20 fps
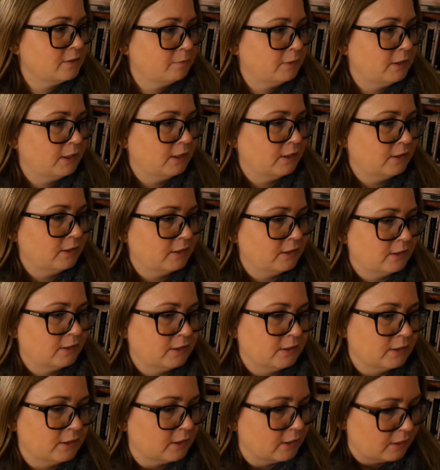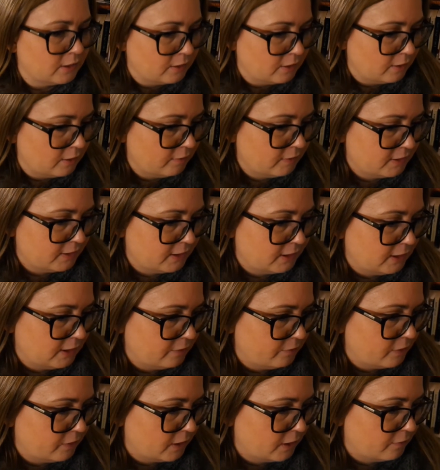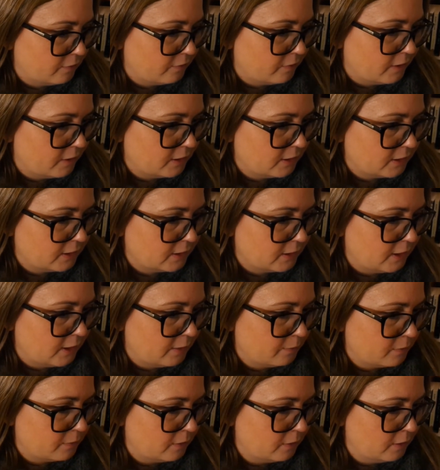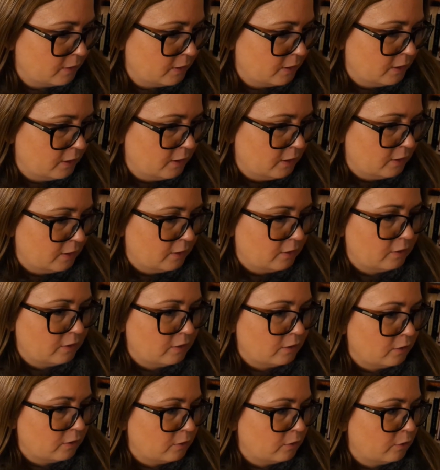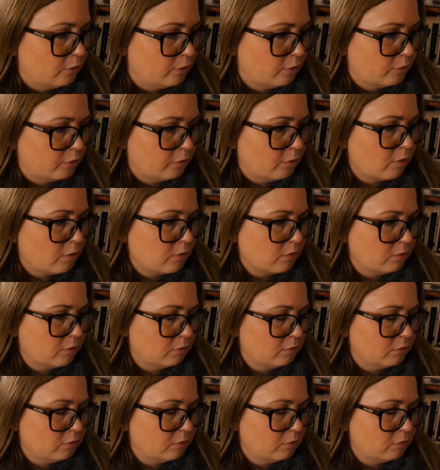meets, I will see if I can find his name, Laurent,